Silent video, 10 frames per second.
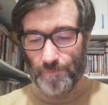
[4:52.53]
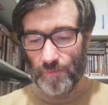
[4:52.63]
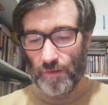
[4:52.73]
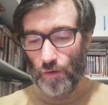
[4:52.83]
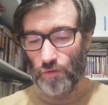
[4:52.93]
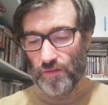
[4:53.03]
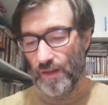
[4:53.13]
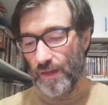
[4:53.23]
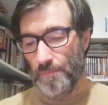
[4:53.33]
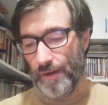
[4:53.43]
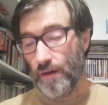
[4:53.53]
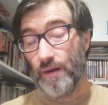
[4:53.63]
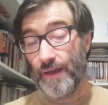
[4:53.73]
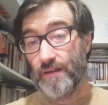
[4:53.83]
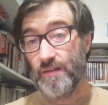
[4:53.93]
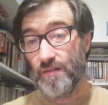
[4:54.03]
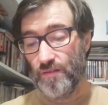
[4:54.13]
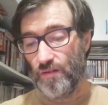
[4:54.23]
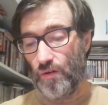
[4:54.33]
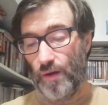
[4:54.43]
those in my collection,
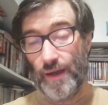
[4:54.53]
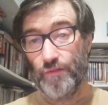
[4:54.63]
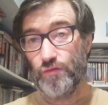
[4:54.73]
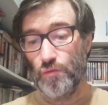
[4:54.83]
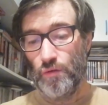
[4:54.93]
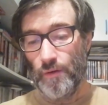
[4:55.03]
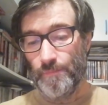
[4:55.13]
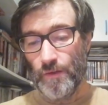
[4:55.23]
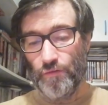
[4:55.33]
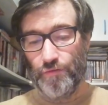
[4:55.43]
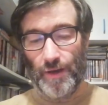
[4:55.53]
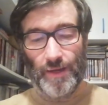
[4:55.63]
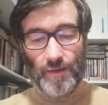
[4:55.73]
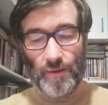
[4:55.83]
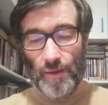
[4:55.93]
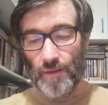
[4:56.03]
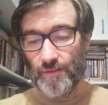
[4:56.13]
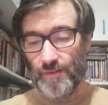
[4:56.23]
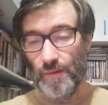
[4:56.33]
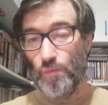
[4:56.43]
so I have to find
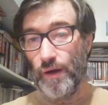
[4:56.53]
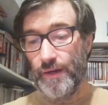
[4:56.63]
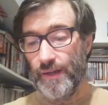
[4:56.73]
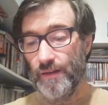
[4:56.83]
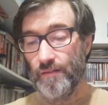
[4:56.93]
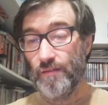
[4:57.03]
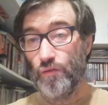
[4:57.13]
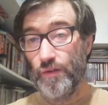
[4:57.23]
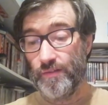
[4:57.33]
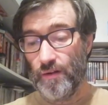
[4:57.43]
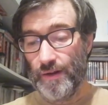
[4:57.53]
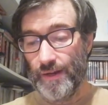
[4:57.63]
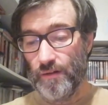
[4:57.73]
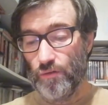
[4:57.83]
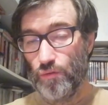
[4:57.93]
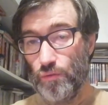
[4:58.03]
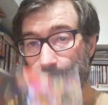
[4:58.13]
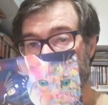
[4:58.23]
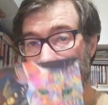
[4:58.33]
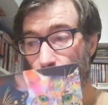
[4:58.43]
someone in Switzerland
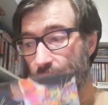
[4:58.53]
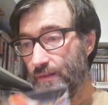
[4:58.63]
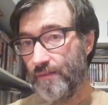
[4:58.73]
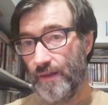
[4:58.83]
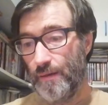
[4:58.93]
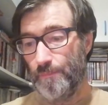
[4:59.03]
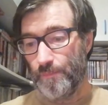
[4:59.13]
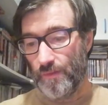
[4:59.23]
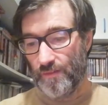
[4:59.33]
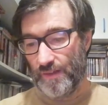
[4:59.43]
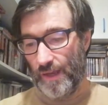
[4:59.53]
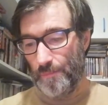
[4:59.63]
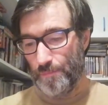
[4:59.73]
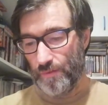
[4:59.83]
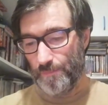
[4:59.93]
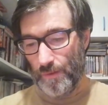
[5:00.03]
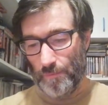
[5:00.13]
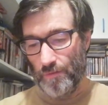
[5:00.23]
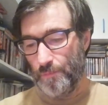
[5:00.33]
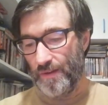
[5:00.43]
to trade some stamps,
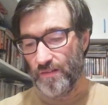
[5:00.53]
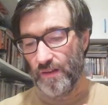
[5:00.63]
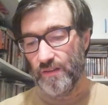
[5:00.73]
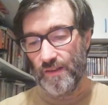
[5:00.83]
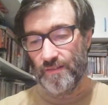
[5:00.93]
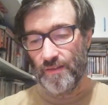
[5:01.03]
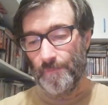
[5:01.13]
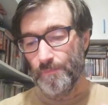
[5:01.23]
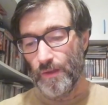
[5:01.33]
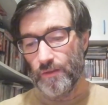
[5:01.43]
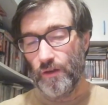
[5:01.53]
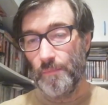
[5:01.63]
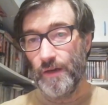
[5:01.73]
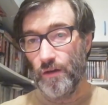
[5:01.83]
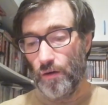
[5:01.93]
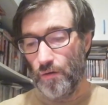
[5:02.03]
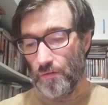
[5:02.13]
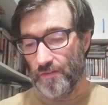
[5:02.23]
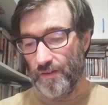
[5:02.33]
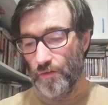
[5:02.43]
especially this domino
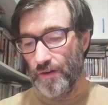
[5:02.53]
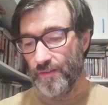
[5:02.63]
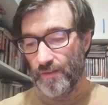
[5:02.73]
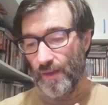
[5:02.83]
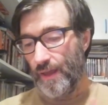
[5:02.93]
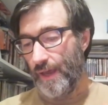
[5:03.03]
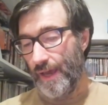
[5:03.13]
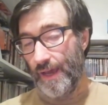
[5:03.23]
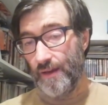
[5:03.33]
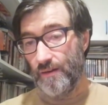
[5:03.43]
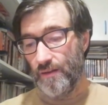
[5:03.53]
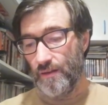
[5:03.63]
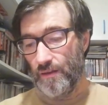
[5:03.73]
series and